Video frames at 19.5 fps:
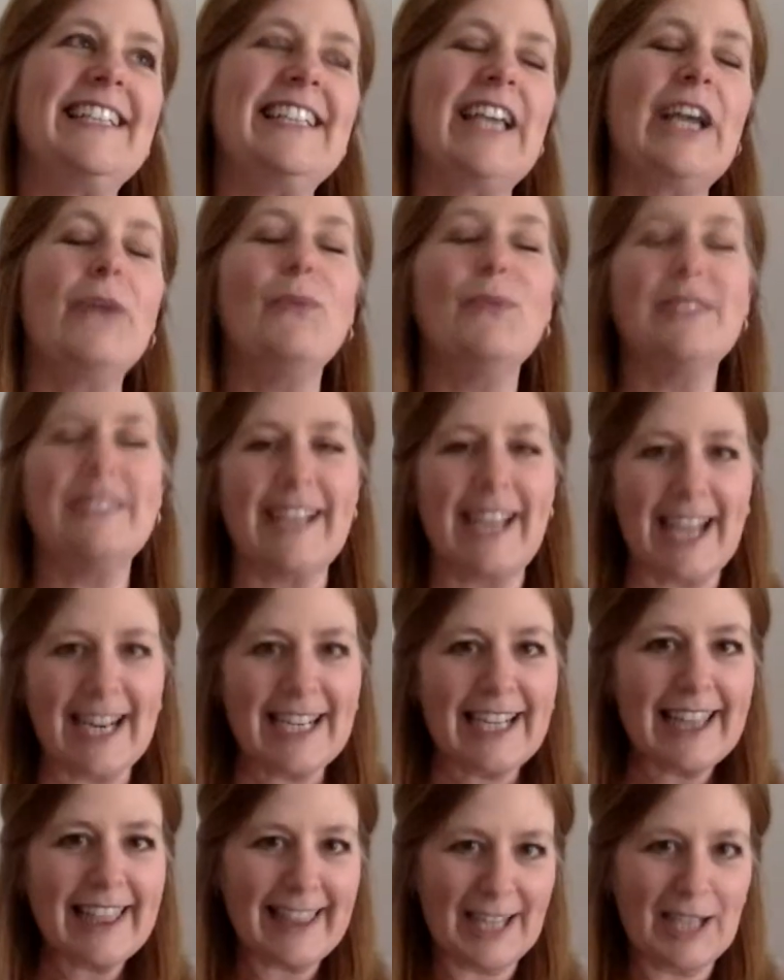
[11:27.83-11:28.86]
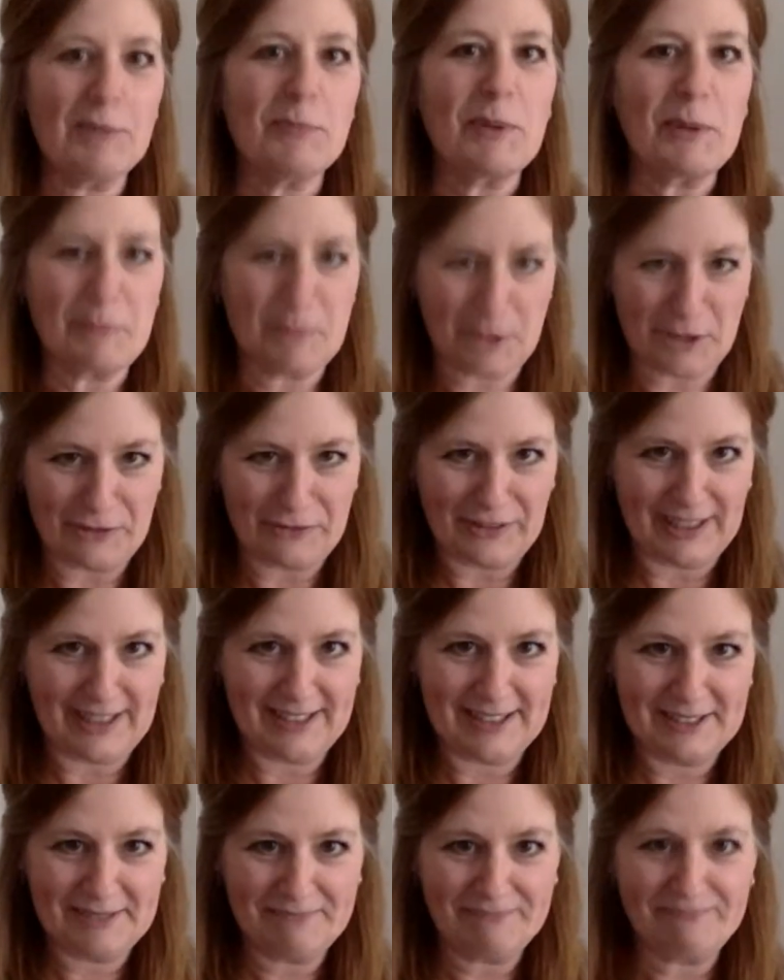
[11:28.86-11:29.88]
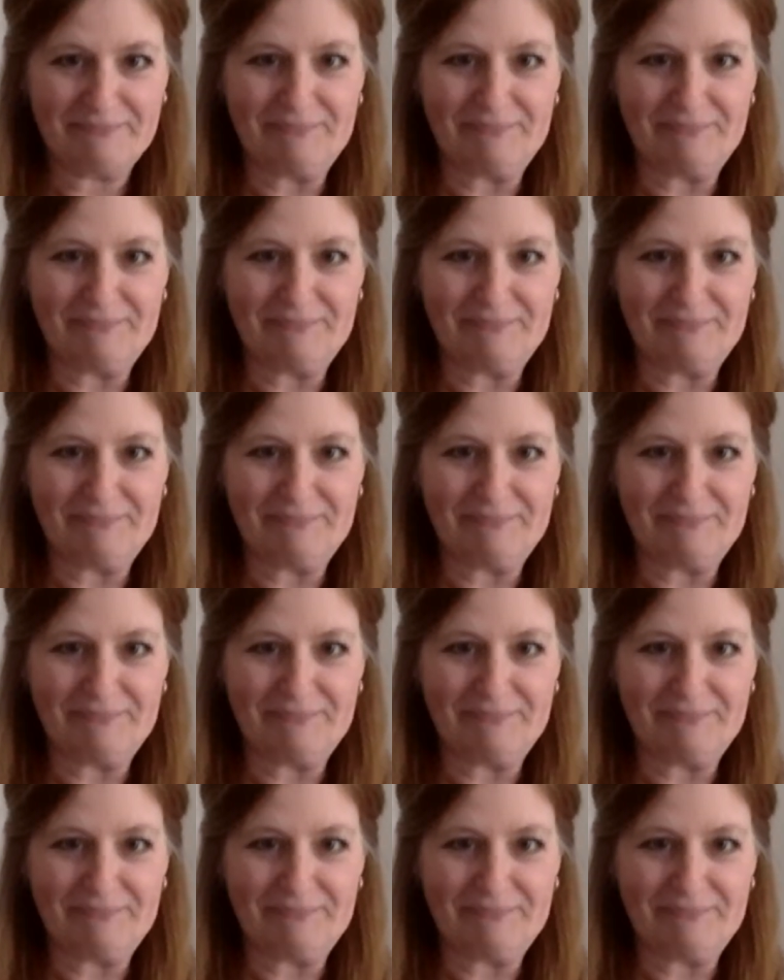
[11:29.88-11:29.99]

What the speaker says: It was anything but perfect.